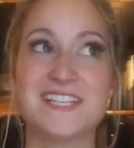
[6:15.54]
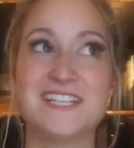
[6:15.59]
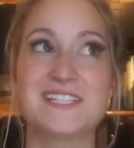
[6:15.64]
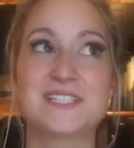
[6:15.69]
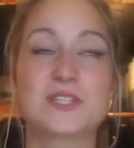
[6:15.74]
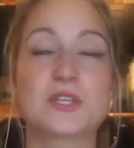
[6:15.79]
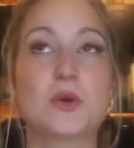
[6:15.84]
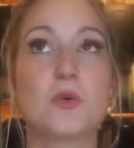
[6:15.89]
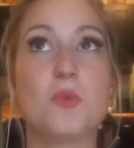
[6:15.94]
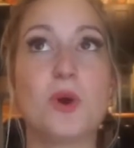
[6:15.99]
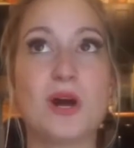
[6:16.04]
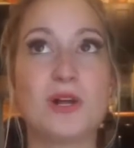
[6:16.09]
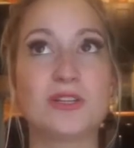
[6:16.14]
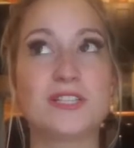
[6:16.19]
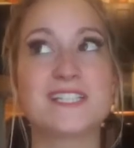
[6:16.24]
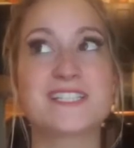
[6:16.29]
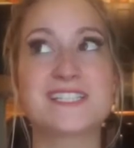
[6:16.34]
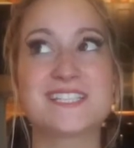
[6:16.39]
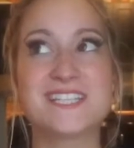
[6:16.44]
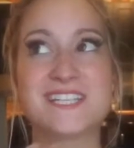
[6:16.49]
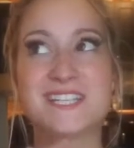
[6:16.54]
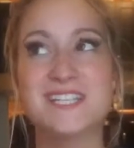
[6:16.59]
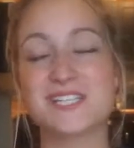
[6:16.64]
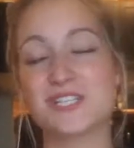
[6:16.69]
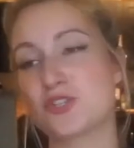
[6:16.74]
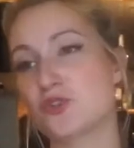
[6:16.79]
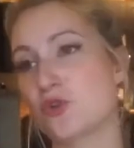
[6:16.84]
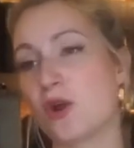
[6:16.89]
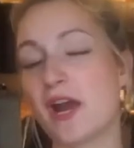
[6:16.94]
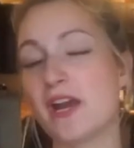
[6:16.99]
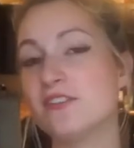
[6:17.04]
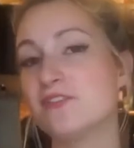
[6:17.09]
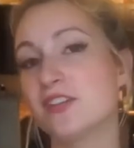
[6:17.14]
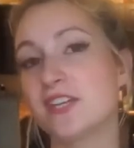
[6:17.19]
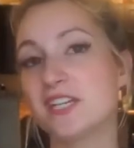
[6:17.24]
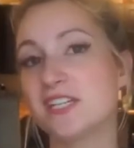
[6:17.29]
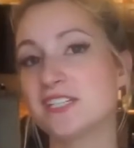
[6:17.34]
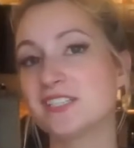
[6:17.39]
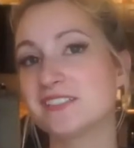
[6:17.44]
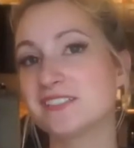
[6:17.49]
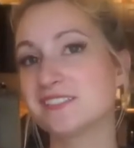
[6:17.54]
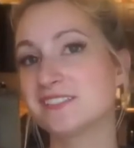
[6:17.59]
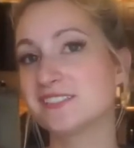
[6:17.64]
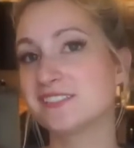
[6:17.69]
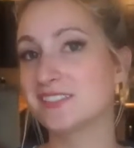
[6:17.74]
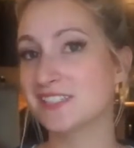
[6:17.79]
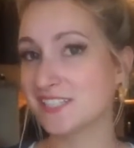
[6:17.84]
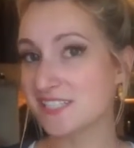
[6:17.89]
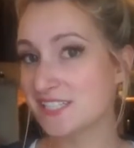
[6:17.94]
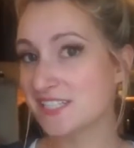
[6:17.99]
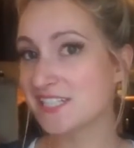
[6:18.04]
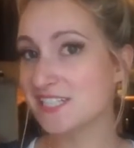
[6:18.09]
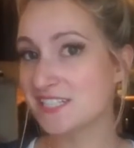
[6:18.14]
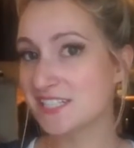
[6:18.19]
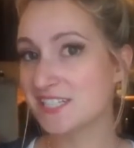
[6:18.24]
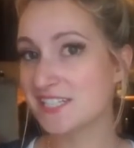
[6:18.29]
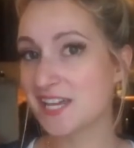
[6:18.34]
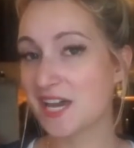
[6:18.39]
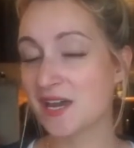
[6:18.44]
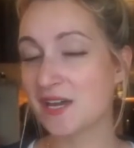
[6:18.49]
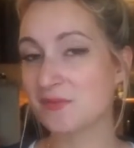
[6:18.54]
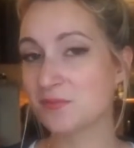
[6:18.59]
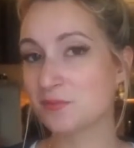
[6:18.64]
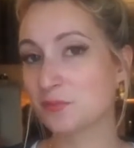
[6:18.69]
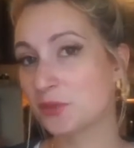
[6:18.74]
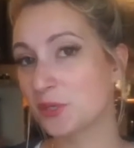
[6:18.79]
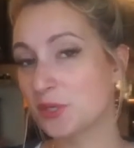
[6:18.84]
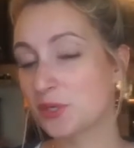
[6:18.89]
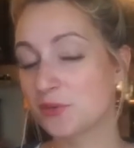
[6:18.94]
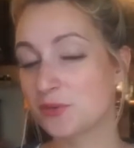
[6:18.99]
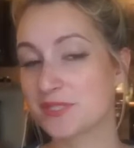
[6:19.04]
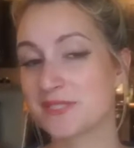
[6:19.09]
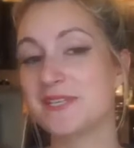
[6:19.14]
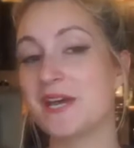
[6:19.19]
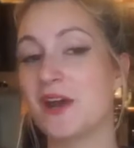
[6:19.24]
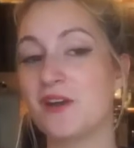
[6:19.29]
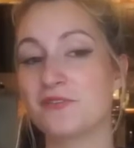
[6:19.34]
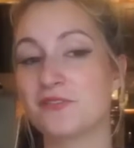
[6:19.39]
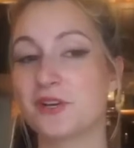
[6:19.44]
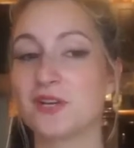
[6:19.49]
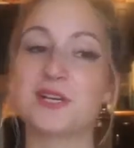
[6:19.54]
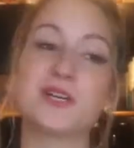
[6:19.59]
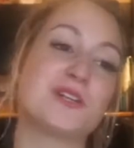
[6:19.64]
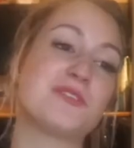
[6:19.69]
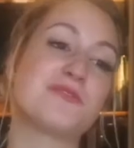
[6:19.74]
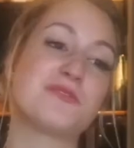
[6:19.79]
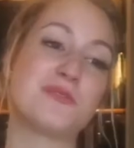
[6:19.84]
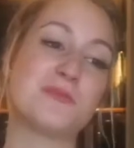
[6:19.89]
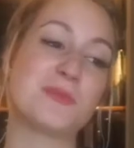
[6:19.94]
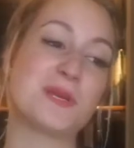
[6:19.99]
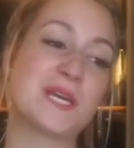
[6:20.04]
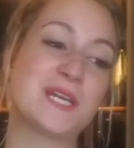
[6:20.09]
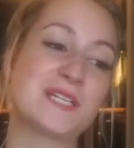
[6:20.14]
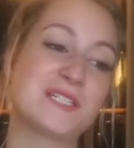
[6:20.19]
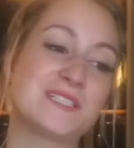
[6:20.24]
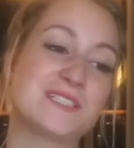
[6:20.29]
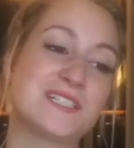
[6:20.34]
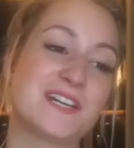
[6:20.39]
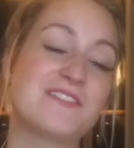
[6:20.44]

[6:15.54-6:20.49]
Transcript: So while listening and driving, listening to that book was not very good for me.